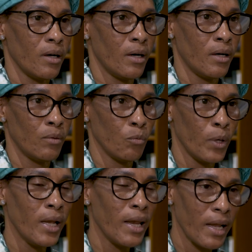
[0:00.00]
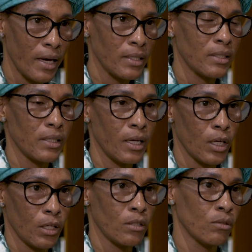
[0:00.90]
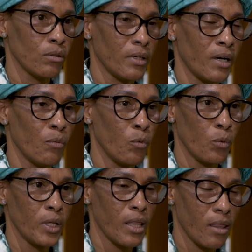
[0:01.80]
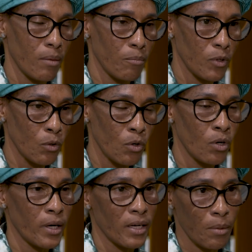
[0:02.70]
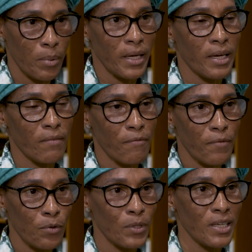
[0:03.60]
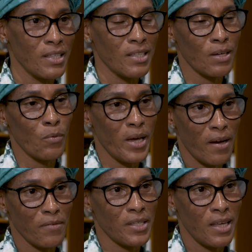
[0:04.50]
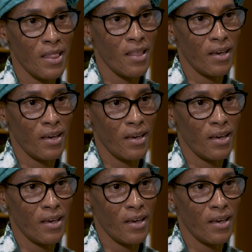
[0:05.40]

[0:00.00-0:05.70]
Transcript: and we learned a lot and would go and replicate few things that we have seen